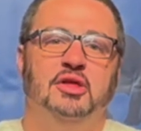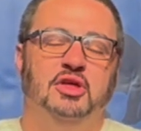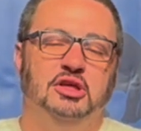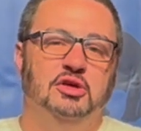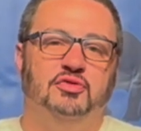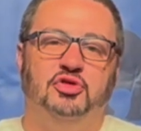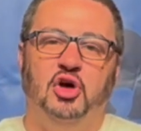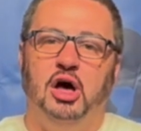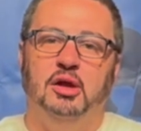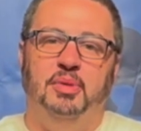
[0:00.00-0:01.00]
that you've
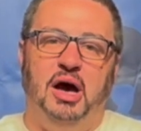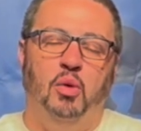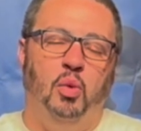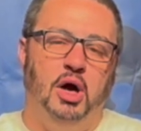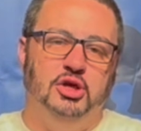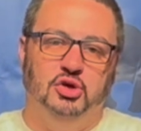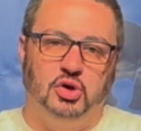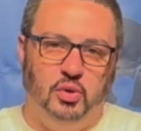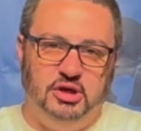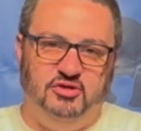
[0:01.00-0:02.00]
thought about what you're
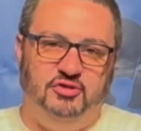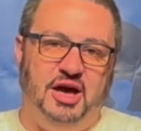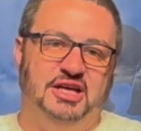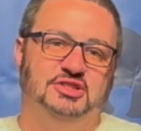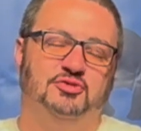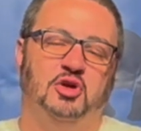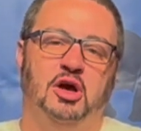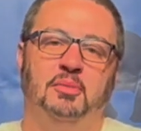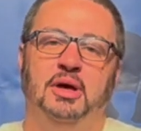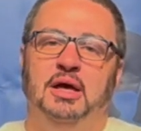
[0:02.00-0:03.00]
going to fast
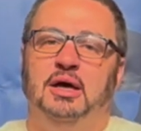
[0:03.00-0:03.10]
from